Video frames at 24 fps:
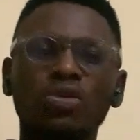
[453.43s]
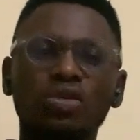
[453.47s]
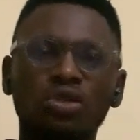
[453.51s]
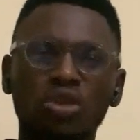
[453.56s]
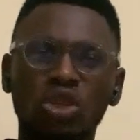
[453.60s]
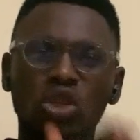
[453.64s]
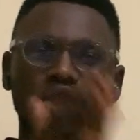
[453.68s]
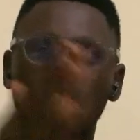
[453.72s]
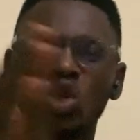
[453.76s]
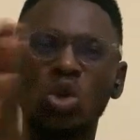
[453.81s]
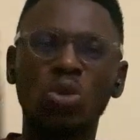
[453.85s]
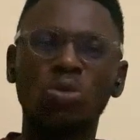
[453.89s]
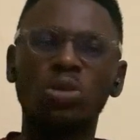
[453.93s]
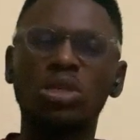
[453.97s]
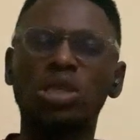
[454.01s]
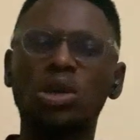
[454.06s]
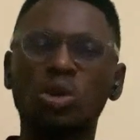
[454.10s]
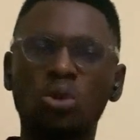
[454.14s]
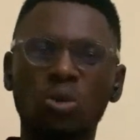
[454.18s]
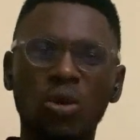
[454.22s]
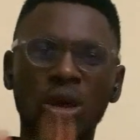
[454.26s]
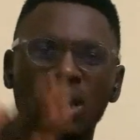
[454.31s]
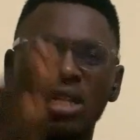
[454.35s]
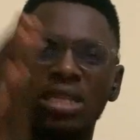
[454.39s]
for
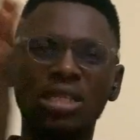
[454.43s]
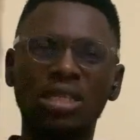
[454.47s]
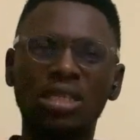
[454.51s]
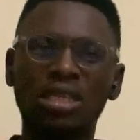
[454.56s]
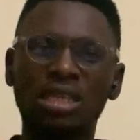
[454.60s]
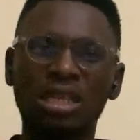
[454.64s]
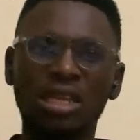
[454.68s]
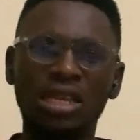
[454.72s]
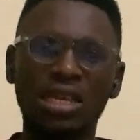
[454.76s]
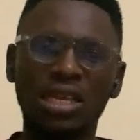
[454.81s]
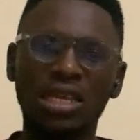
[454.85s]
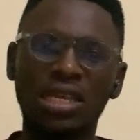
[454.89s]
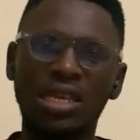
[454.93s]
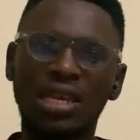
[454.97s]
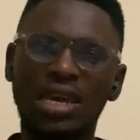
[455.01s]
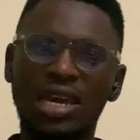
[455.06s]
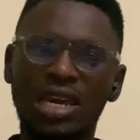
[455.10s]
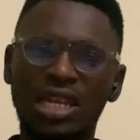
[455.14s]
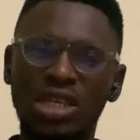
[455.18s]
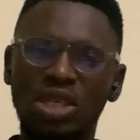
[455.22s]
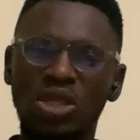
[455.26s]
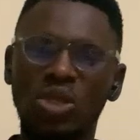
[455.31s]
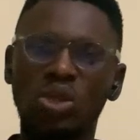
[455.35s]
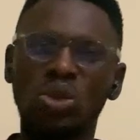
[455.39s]
subsequent
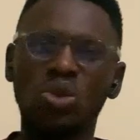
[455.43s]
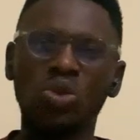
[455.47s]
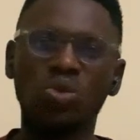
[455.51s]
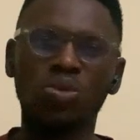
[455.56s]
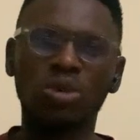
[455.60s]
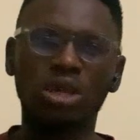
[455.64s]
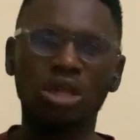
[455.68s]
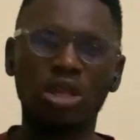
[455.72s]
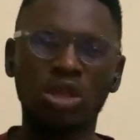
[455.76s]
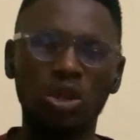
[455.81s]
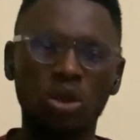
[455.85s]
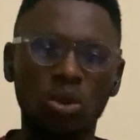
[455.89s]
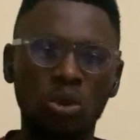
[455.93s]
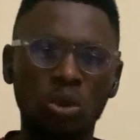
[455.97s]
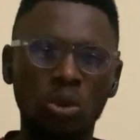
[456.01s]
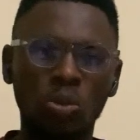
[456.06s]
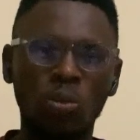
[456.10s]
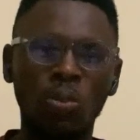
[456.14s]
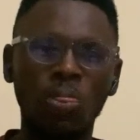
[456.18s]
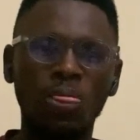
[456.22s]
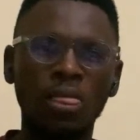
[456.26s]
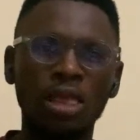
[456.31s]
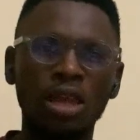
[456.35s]
years to renew.